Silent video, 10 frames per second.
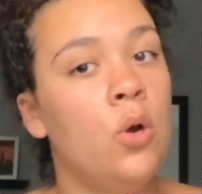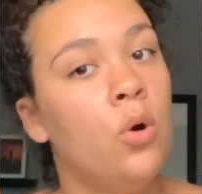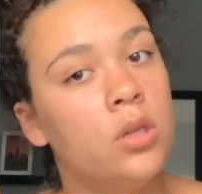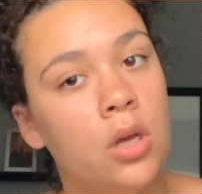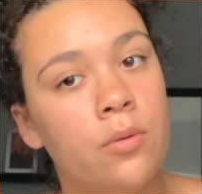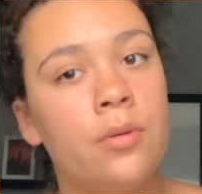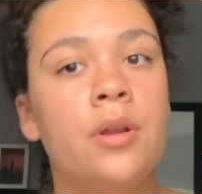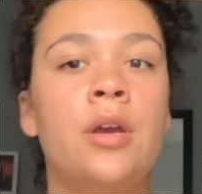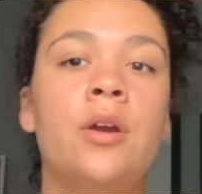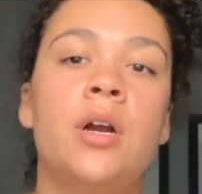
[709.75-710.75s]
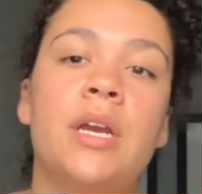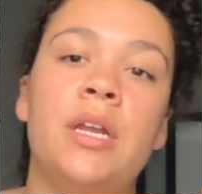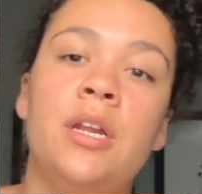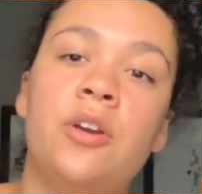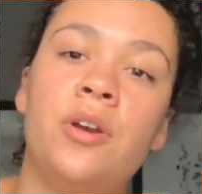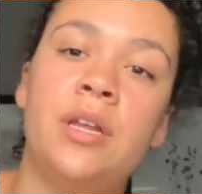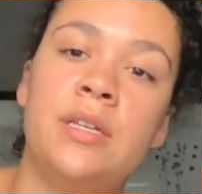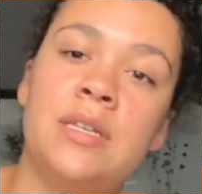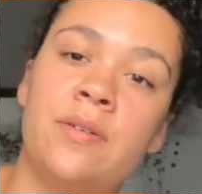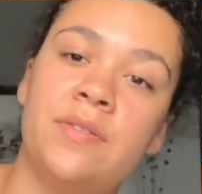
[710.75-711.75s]
or lowering it or getting a grade
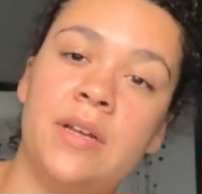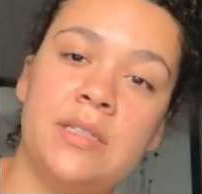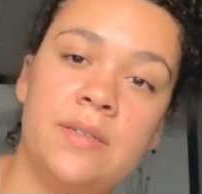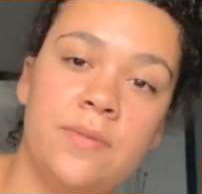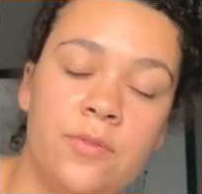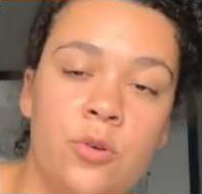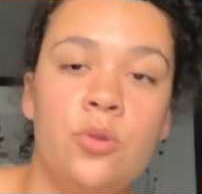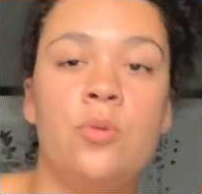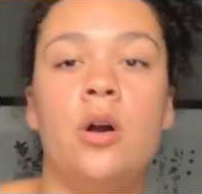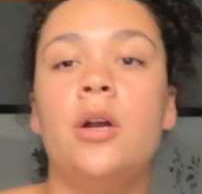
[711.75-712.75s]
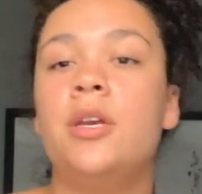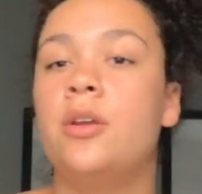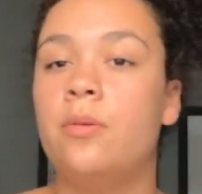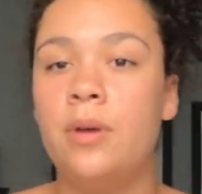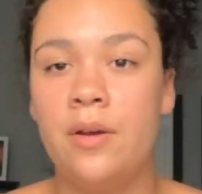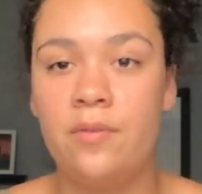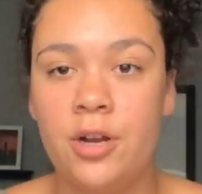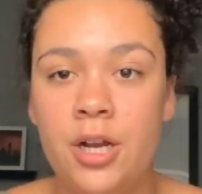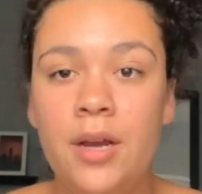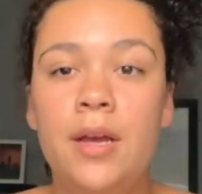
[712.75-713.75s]
that's not reflective of who you are, you know,
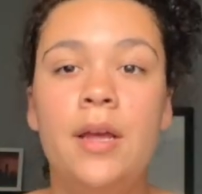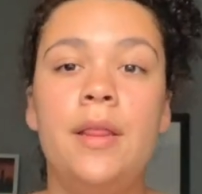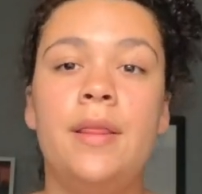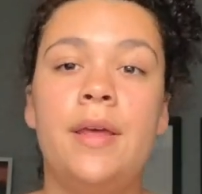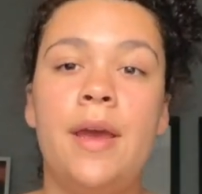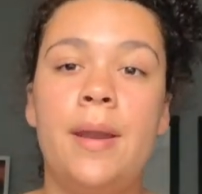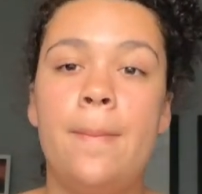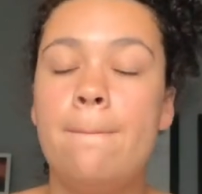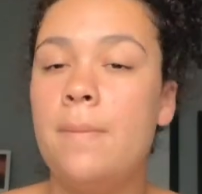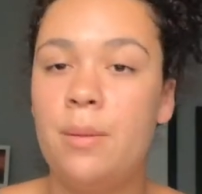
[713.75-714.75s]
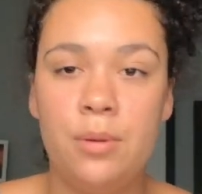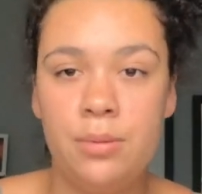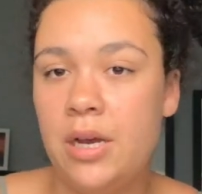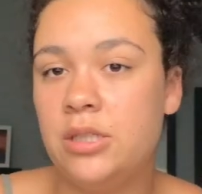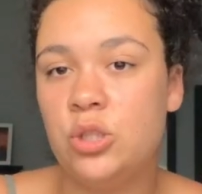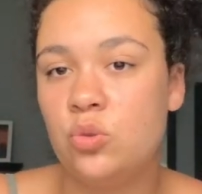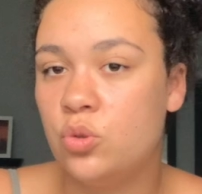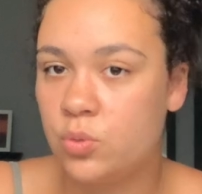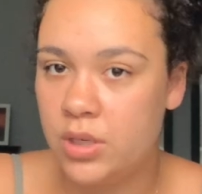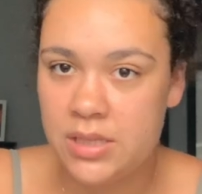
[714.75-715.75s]
whatever, then maybe apply to
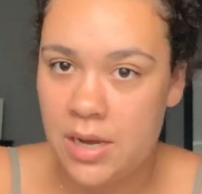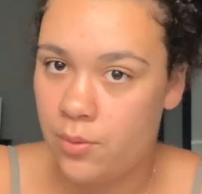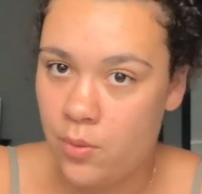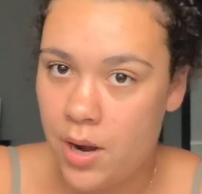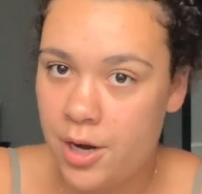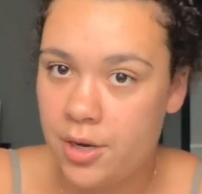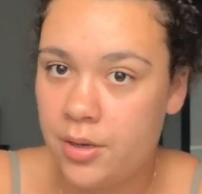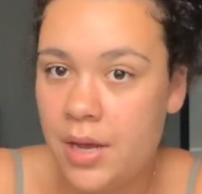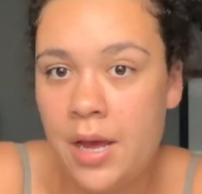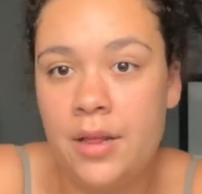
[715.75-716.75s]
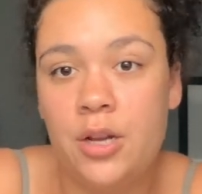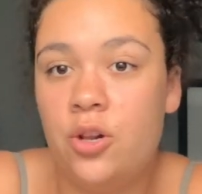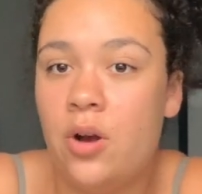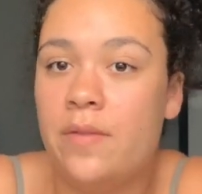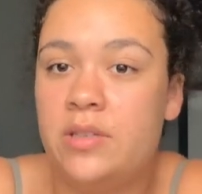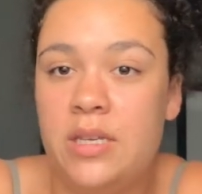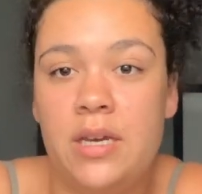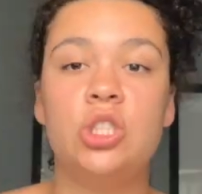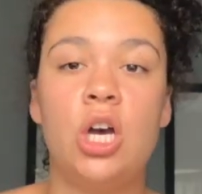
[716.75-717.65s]
schools where it's not required, and then you don't have to take it.